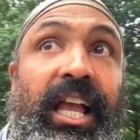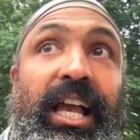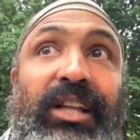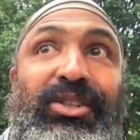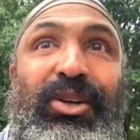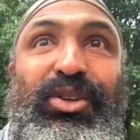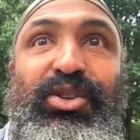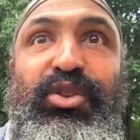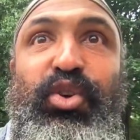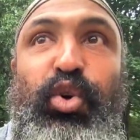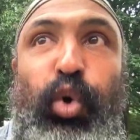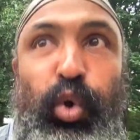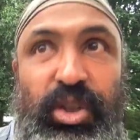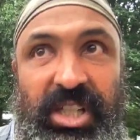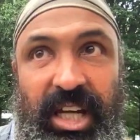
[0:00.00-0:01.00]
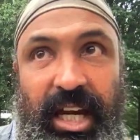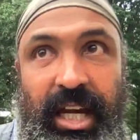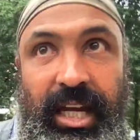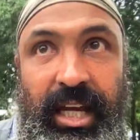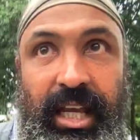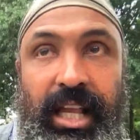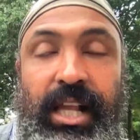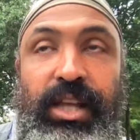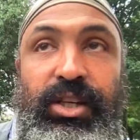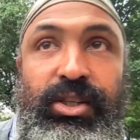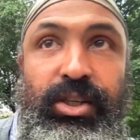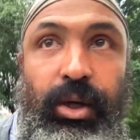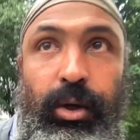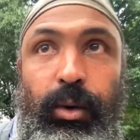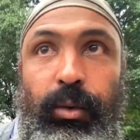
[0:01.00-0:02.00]
it's also the culture.
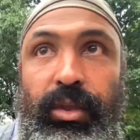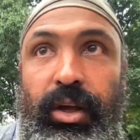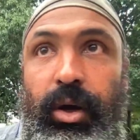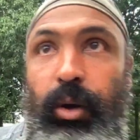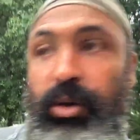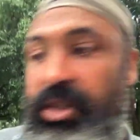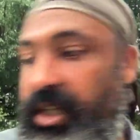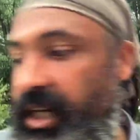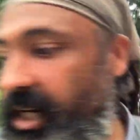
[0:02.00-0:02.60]
So the culture